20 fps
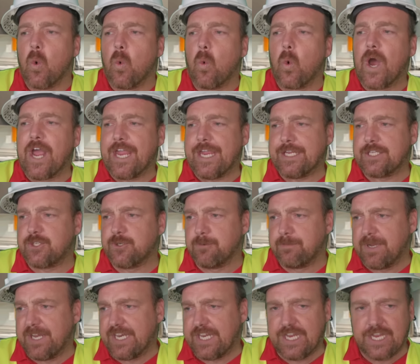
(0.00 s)
way too
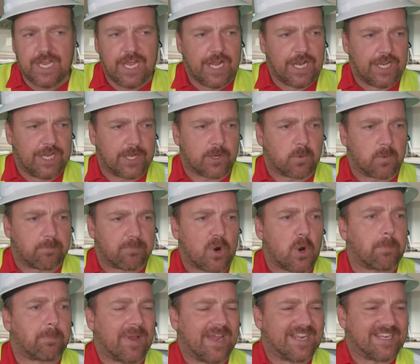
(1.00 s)
many liquid
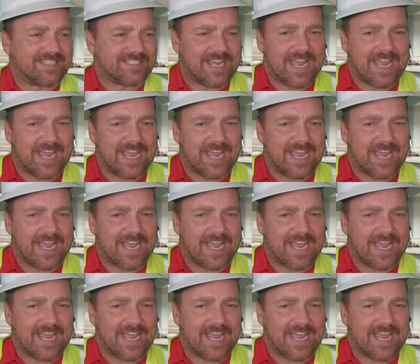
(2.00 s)
propane